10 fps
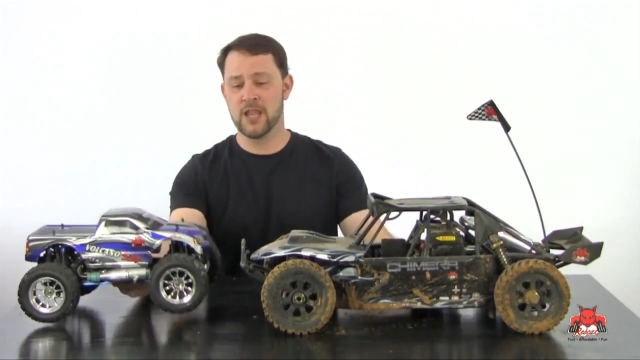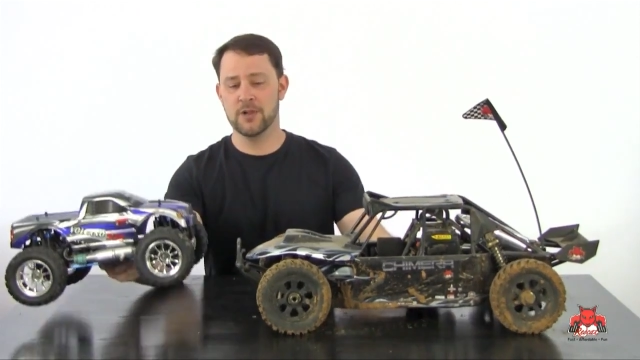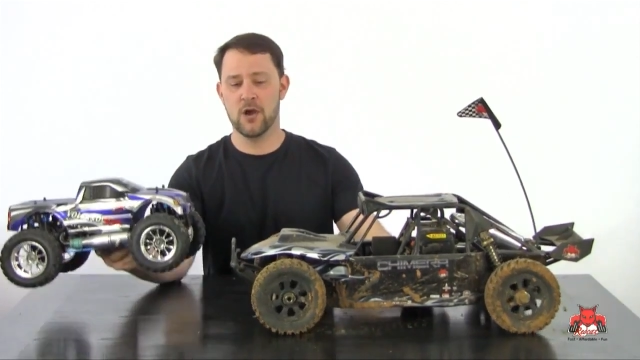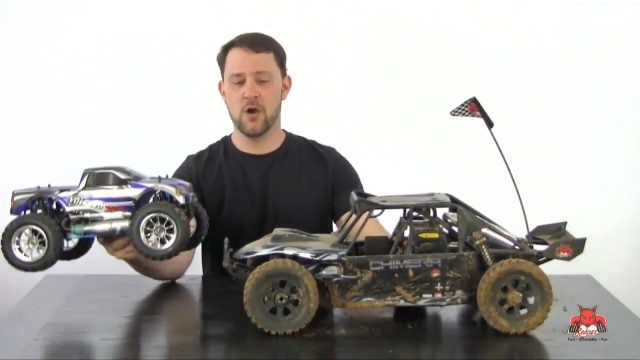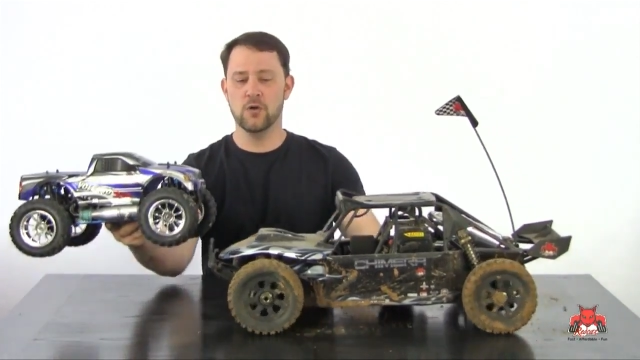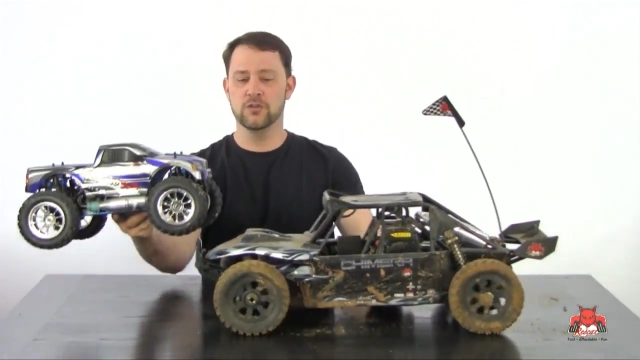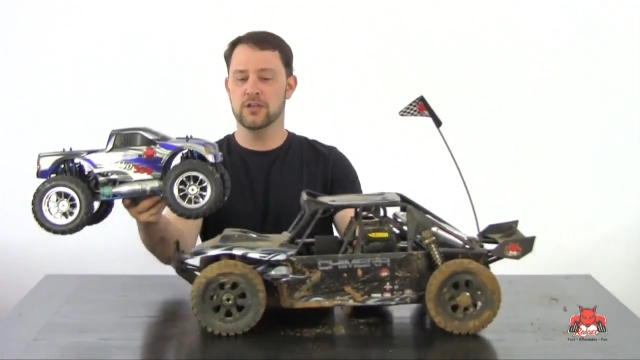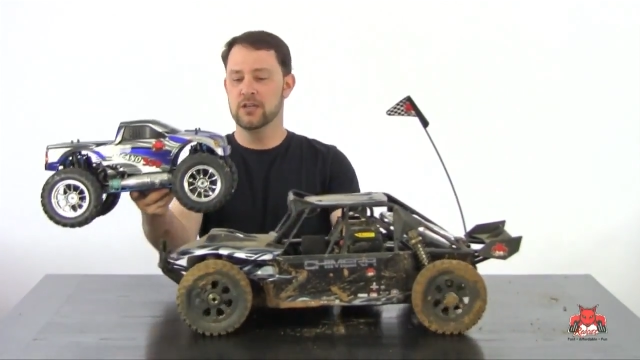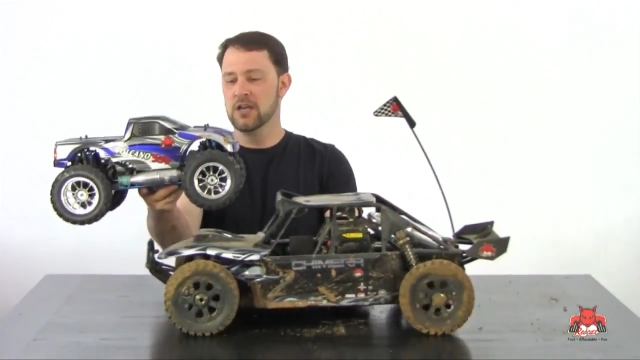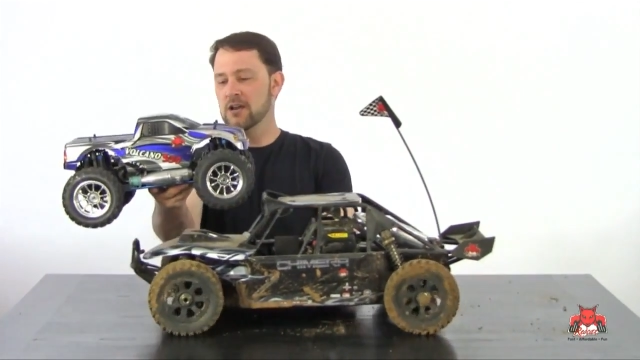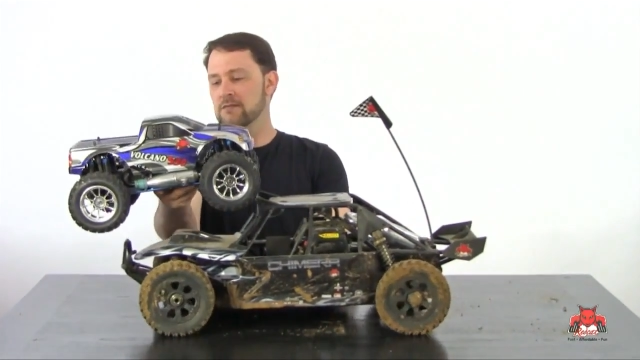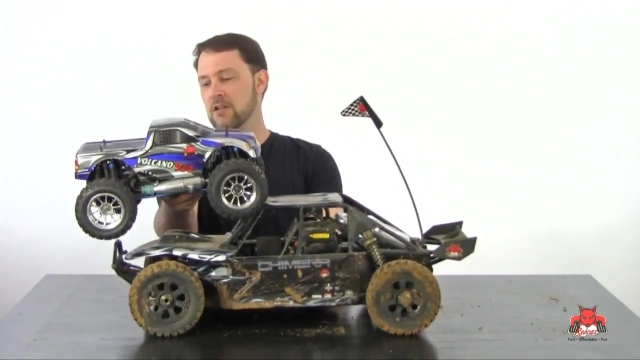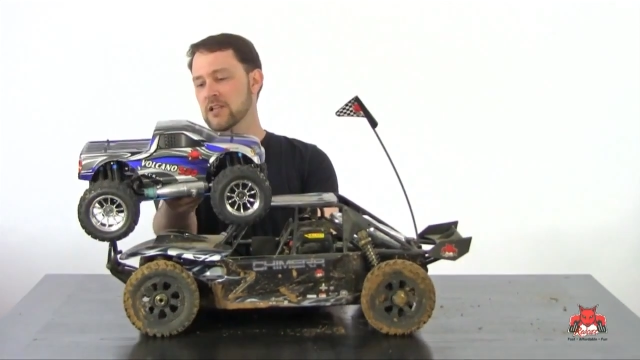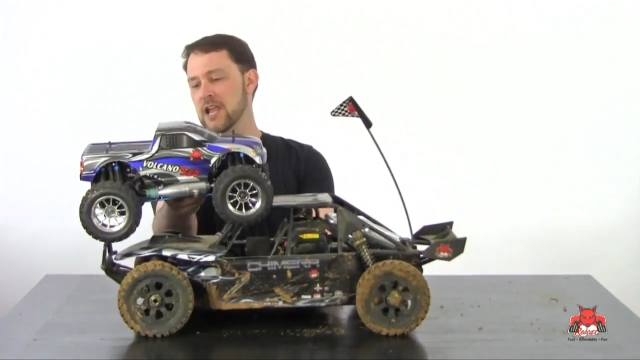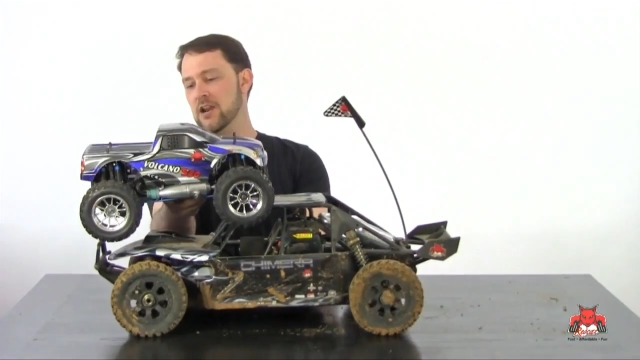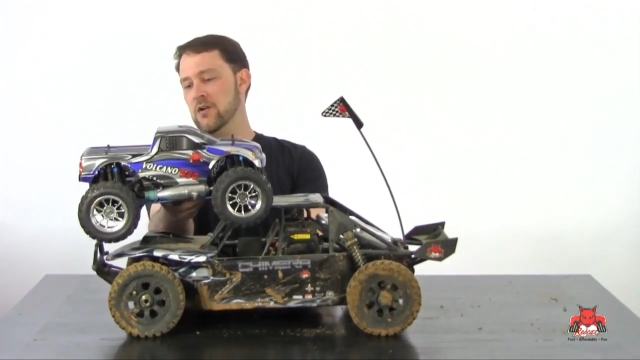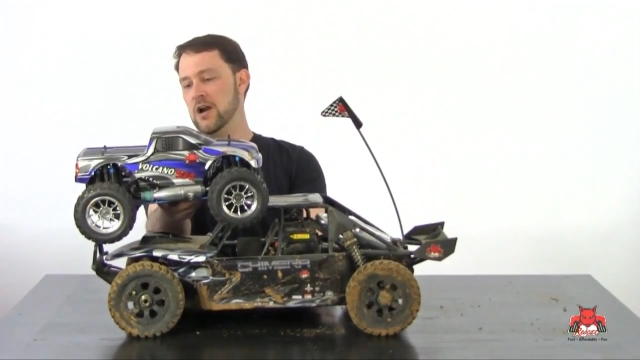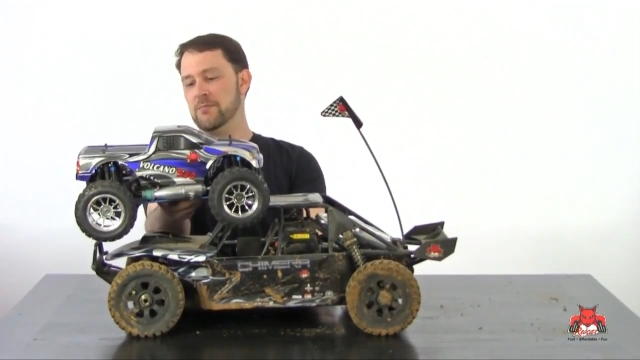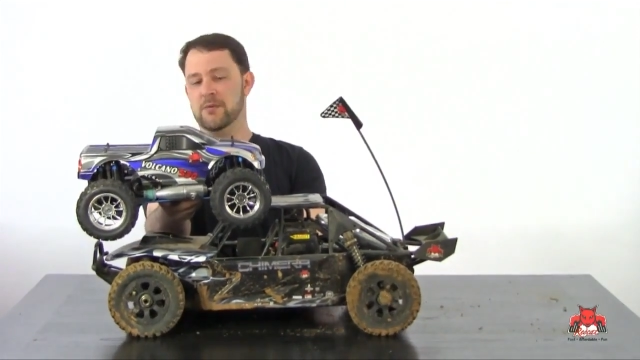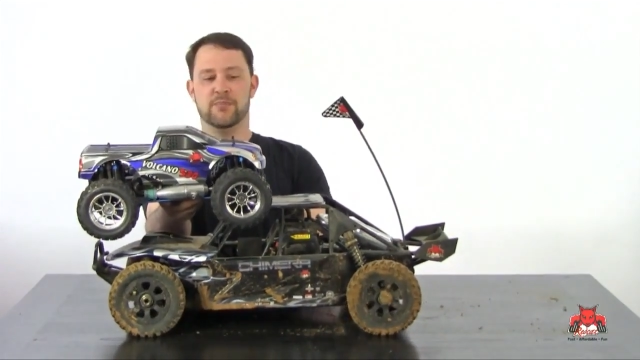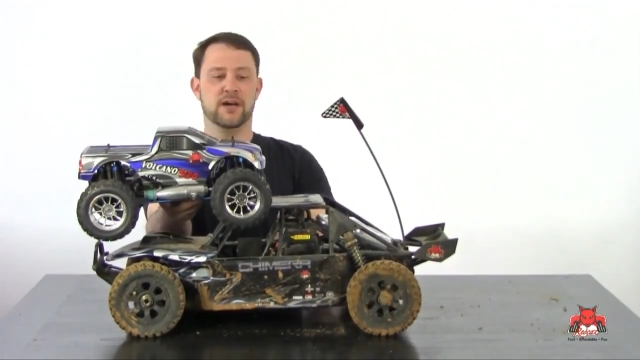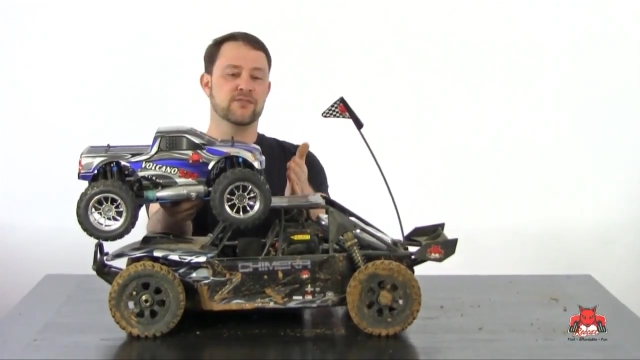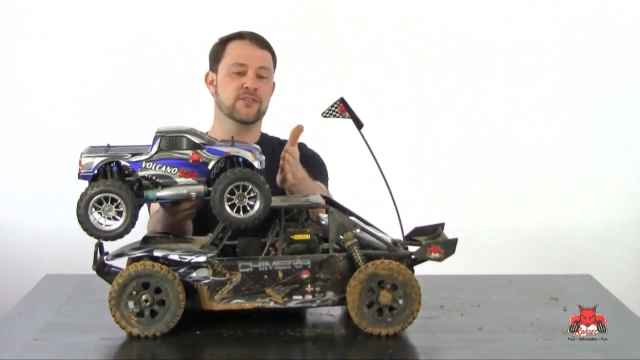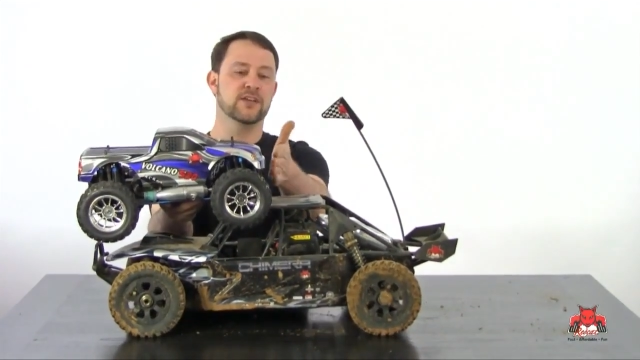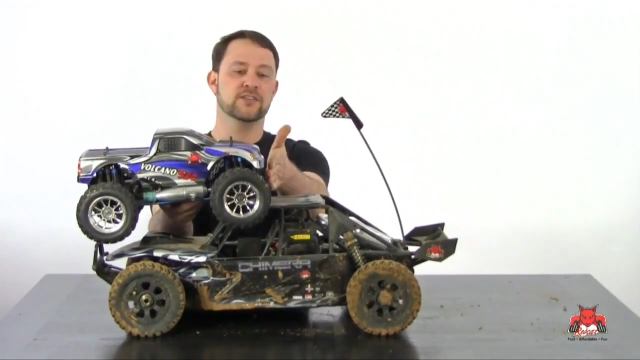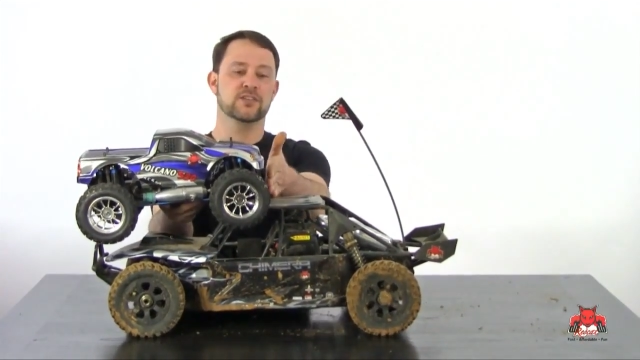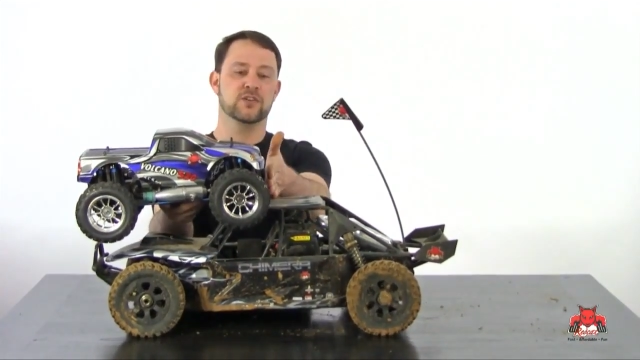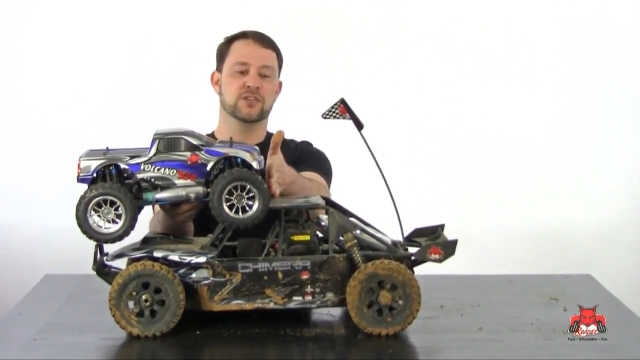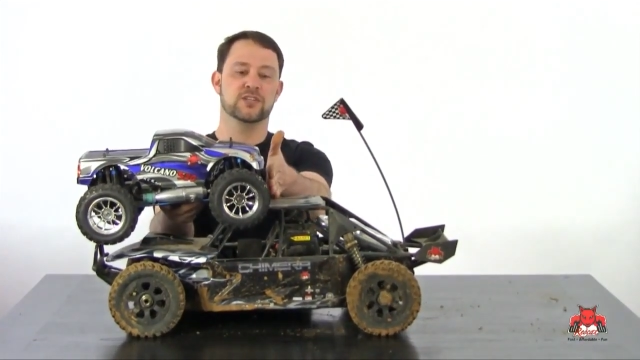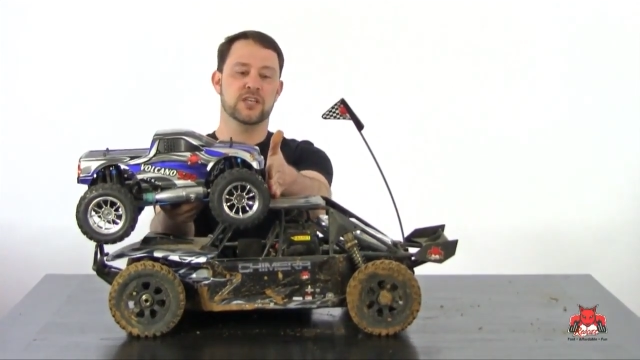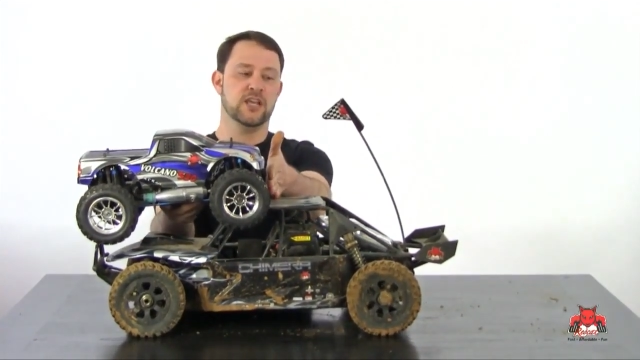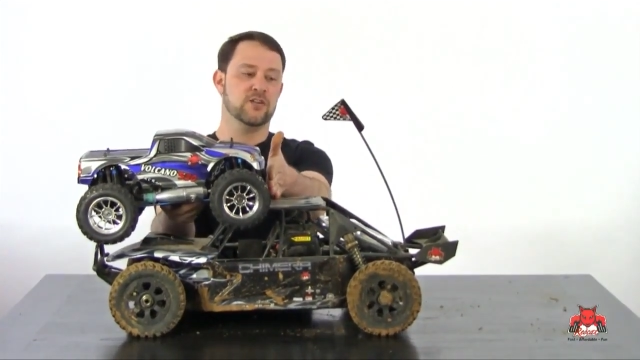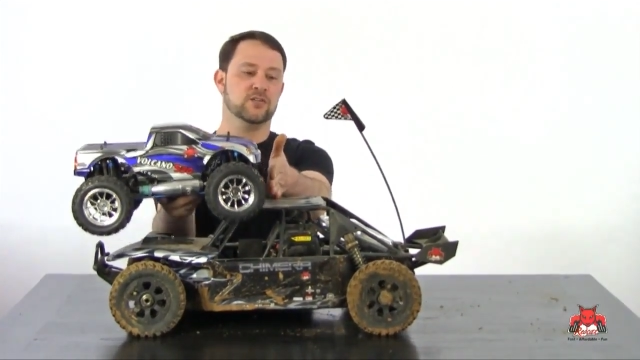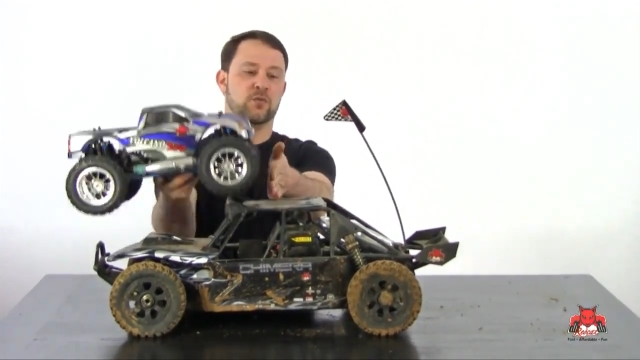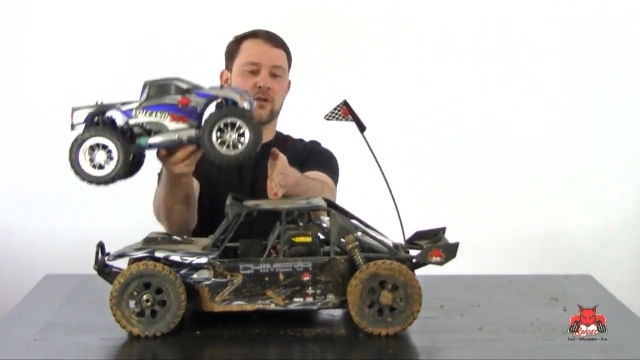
I'm going to hold the Volcano up above this. You can see here's